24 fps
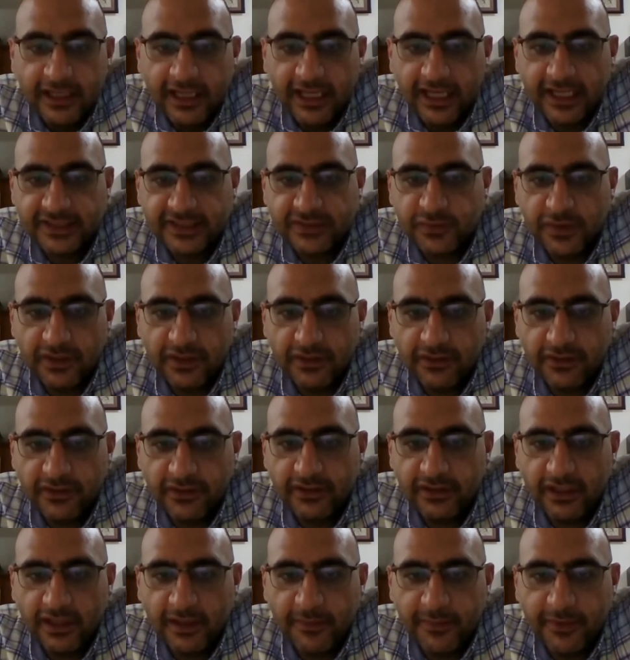as we
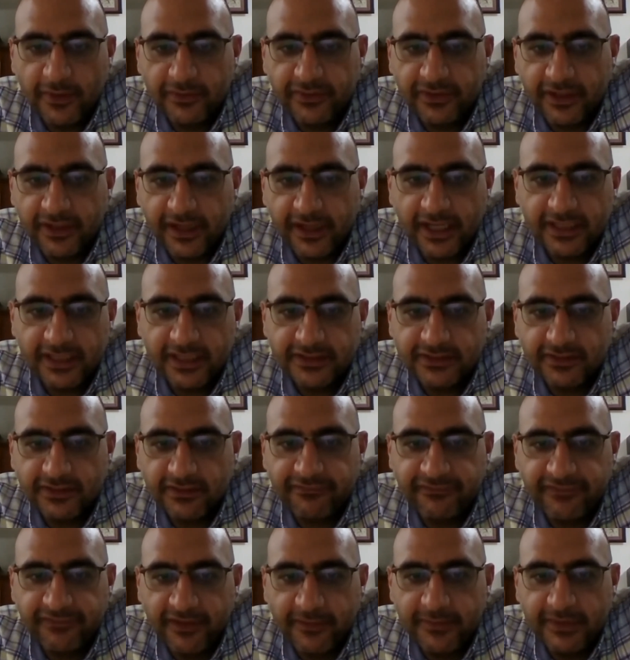learn about the rights
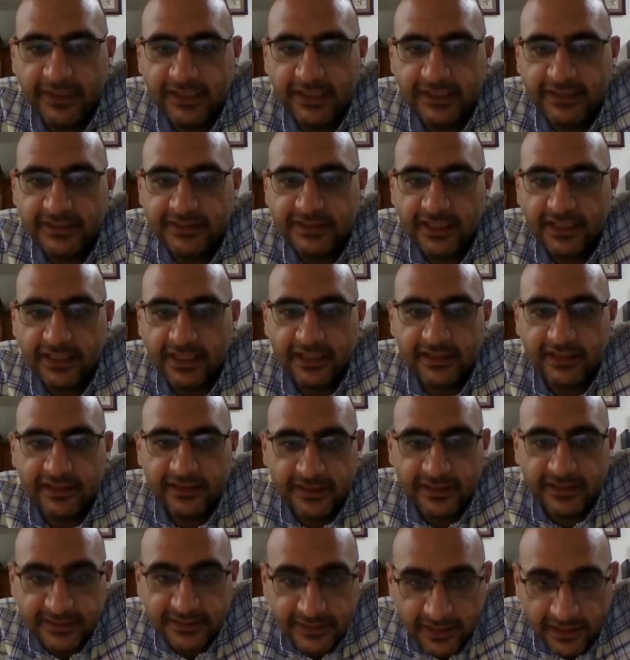of families and
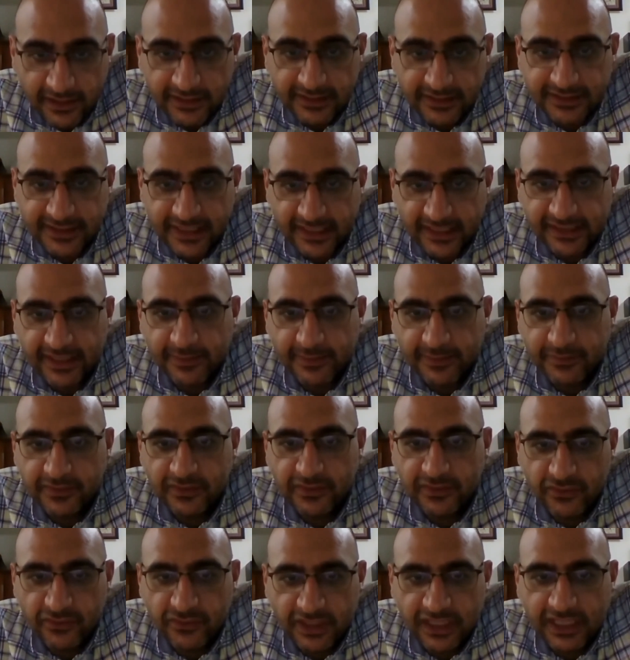Israel's
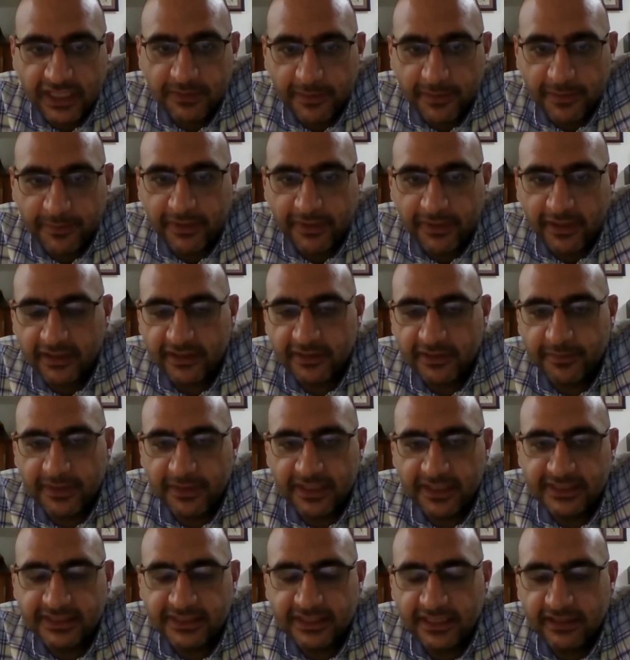attempt to keep apart
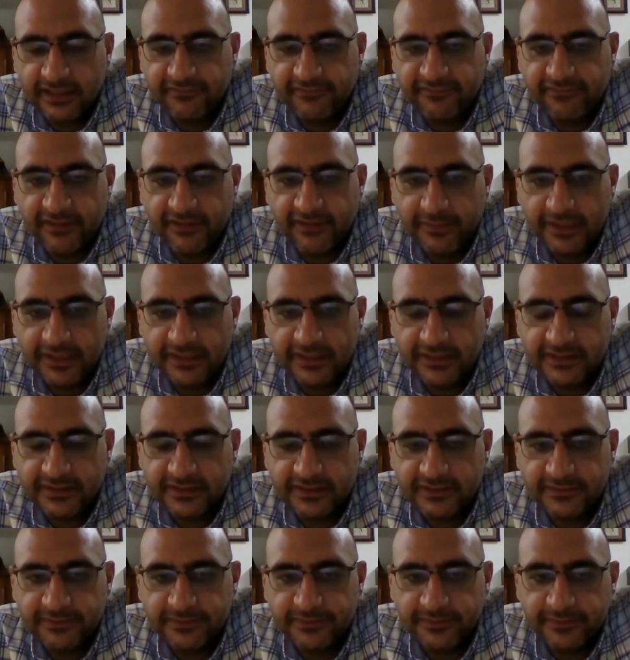Palestinian
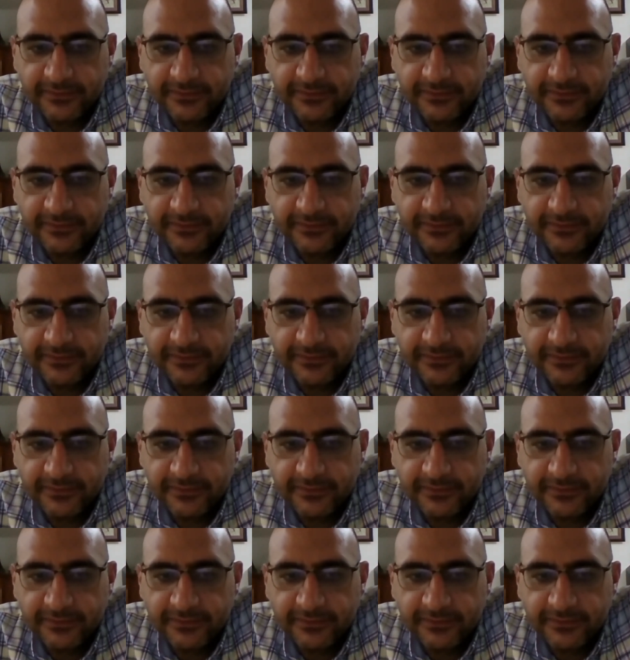families.